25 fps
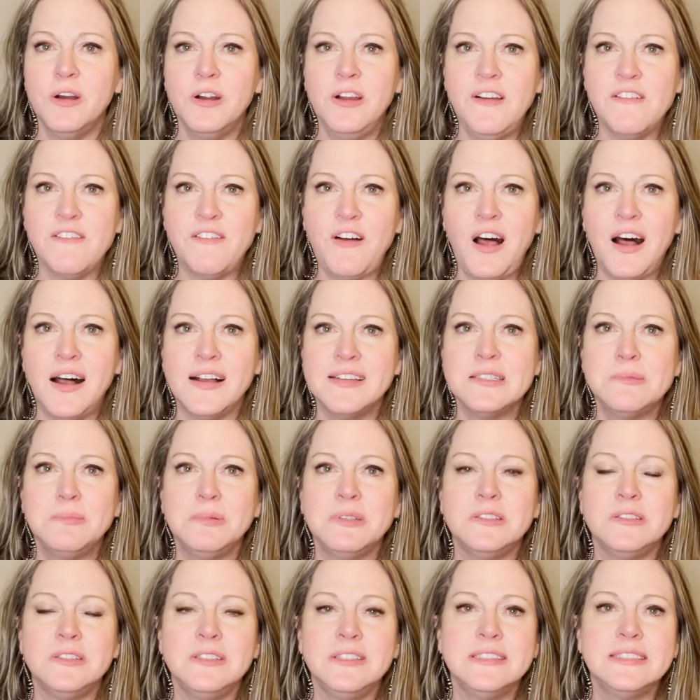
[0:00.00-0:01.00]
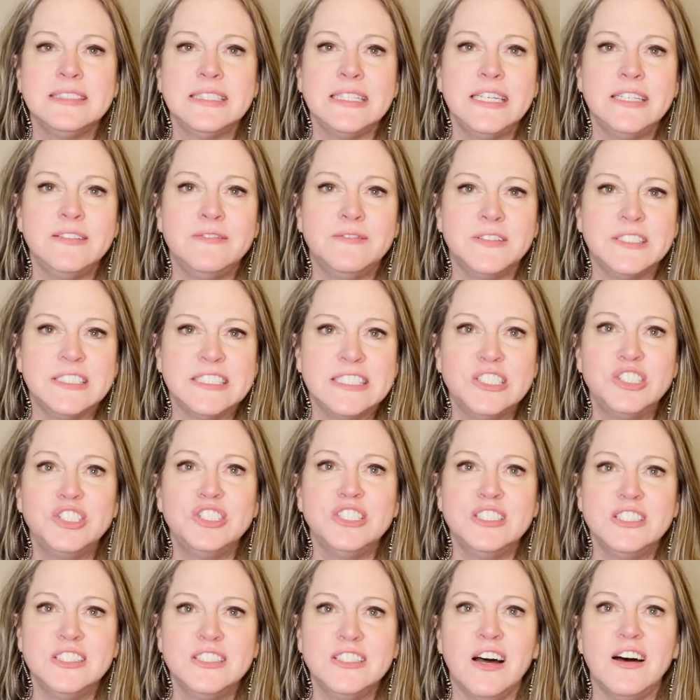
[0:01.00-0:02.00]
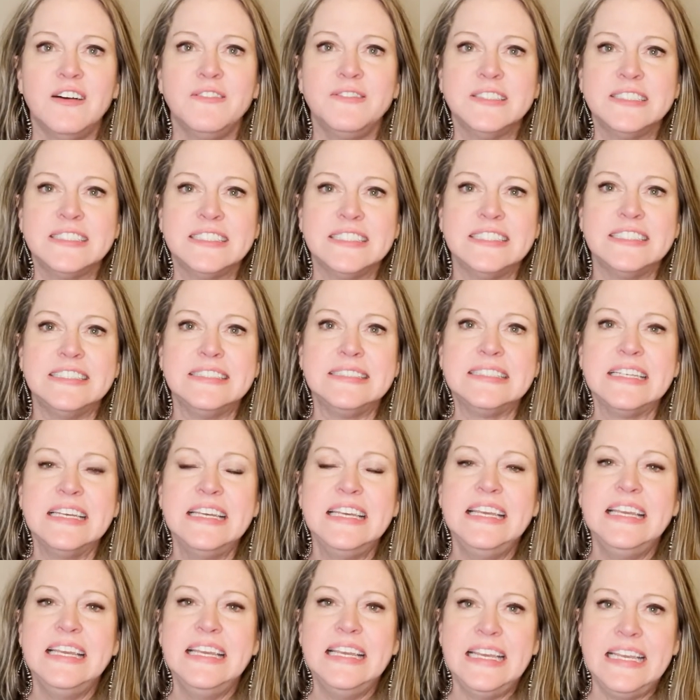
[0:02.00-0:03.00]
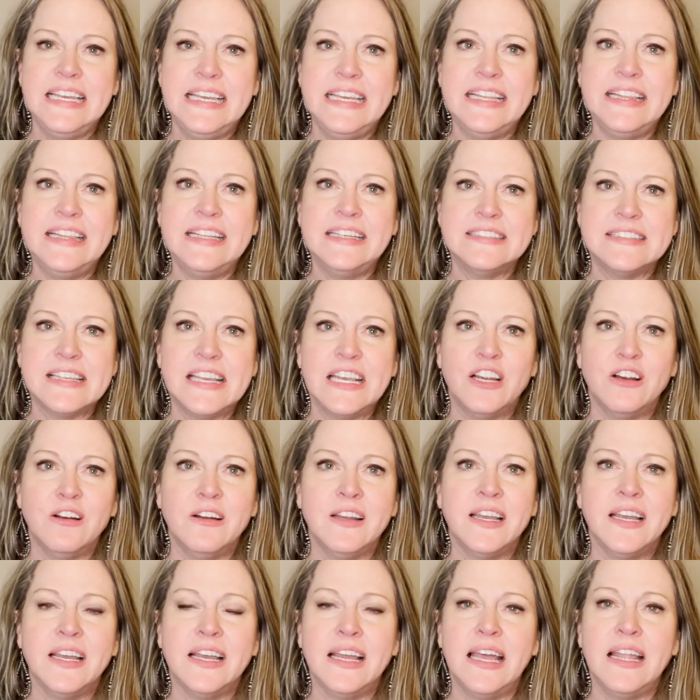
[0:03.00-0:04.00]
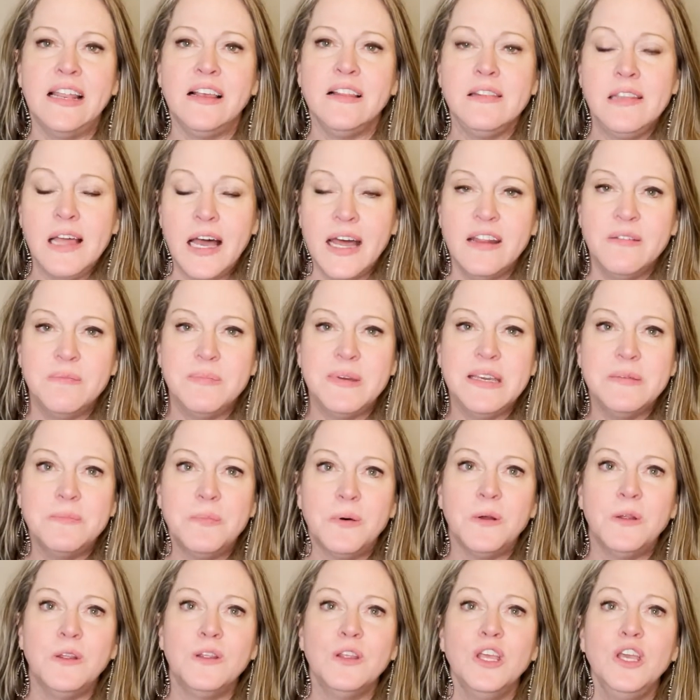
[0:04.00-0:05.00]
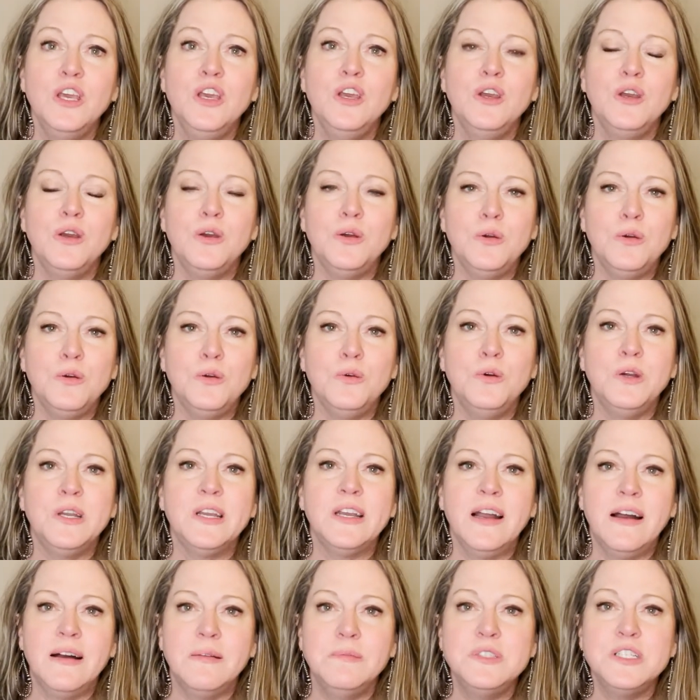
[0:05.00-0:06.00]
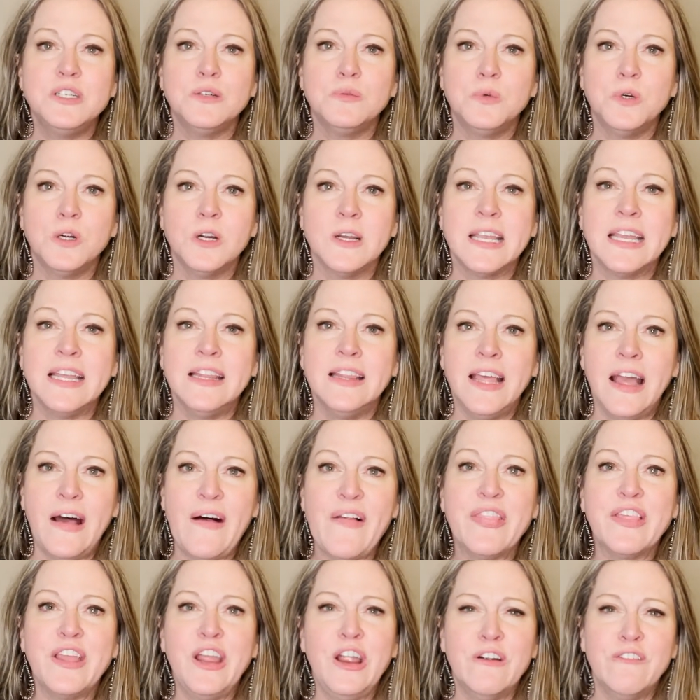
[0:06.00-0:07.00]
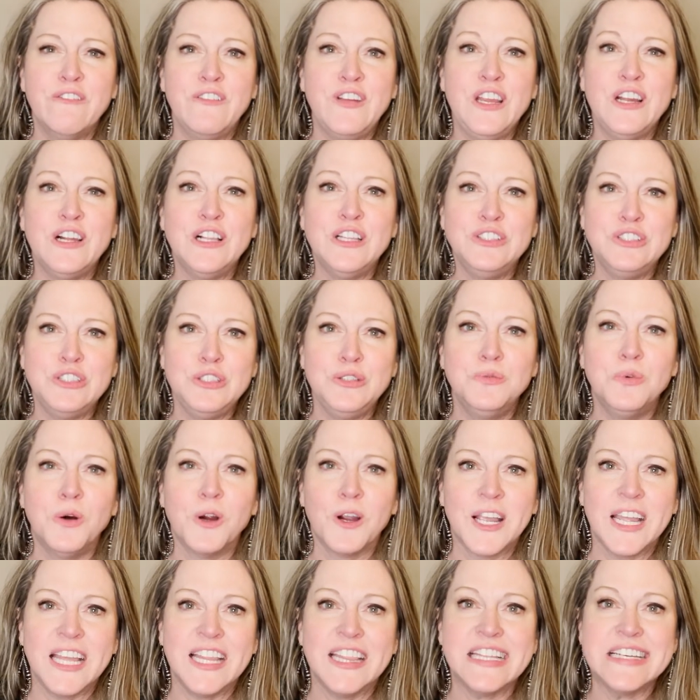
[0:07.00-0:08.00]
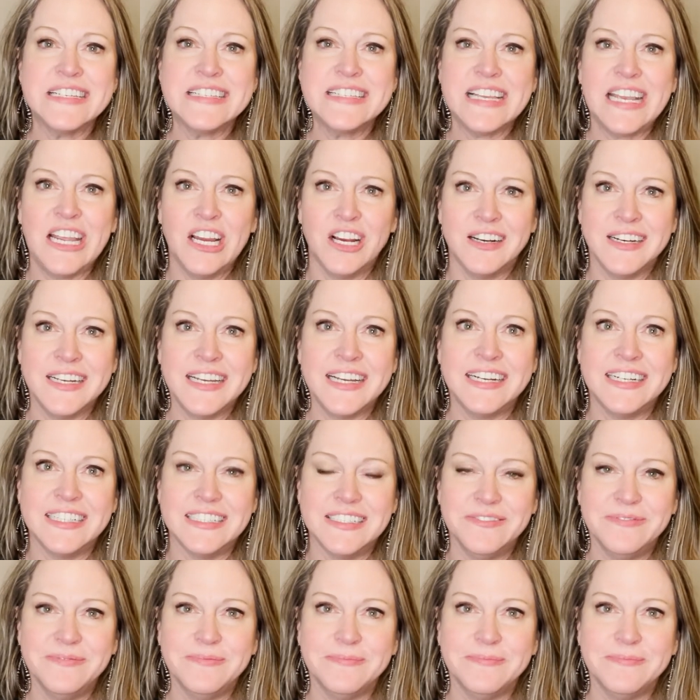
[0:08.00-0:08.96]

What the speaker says: of hospitals and physicians' offices in this area, and a lot of people who come to work in the healthcare field do work in this area.